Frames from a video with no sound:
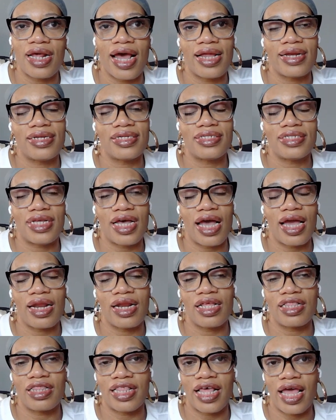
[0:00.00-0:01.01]
I
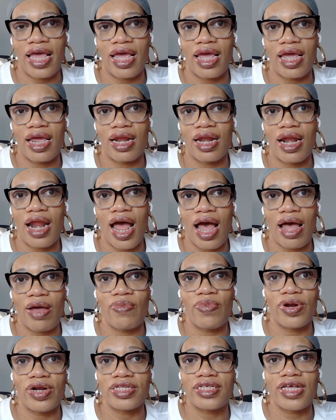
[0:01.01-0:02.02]
decided that I
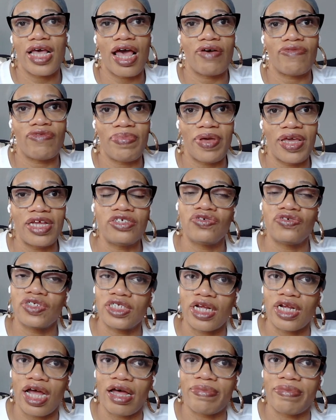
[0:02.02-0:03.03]
wanted to have a pastry
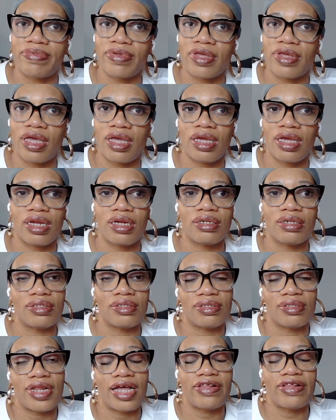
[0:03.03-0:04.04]
shop and
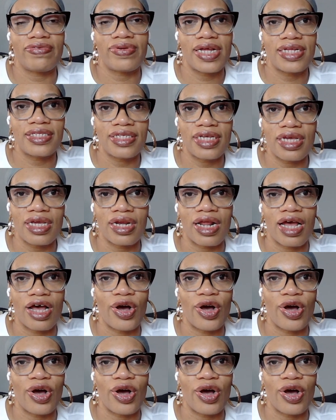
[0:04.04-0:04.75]
that's what I did.